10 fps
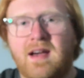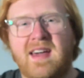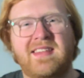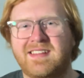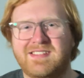I
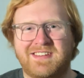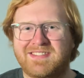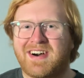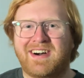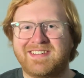think it's
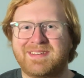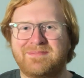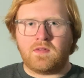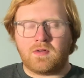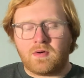just
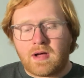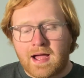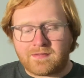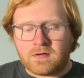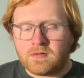awesome. So
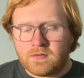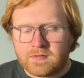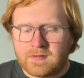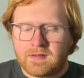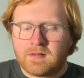after
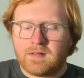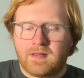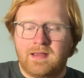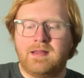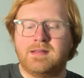Lucille
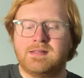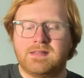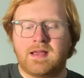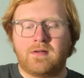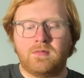is
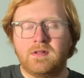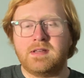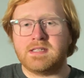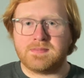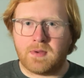a really
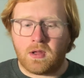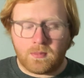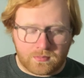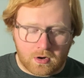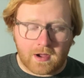small
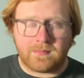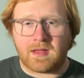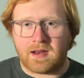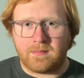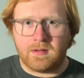prop
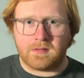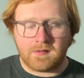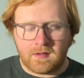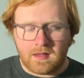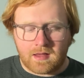that I built,
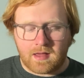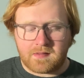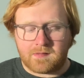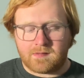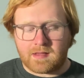and
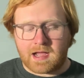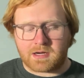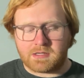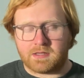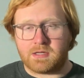this is
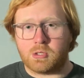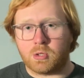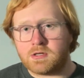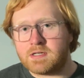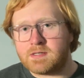actually
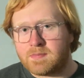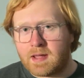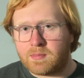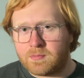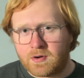Georgie's
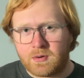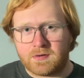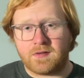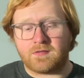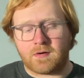paper boat
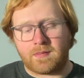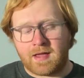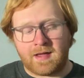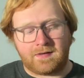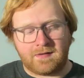from
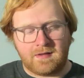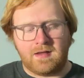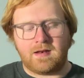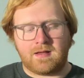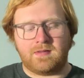It.
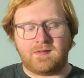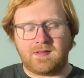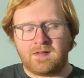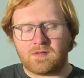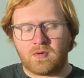Now this
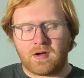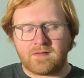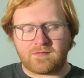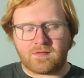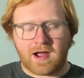is quite
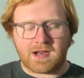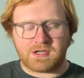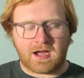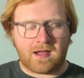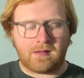
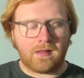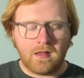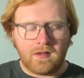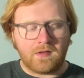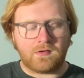fragile,
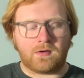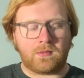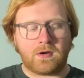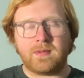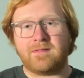so I'm
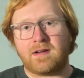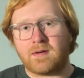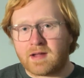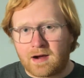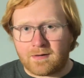going to be very
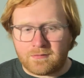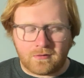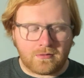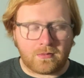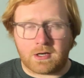
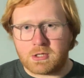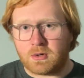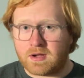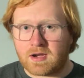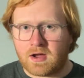careful when
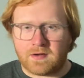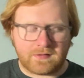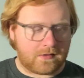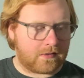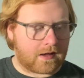showing it off
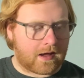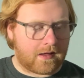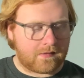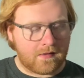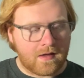to you
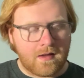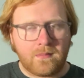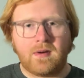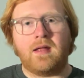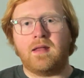guys,
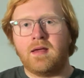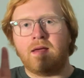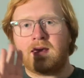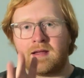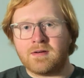but
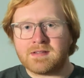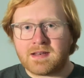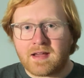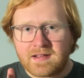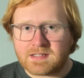here's a
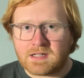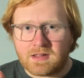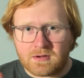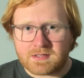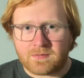nice
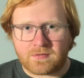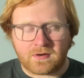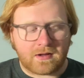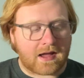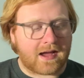close-up for
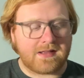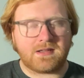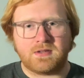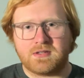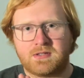you guys.
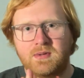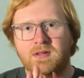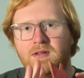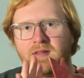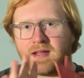I'll just do a
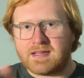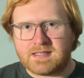little nice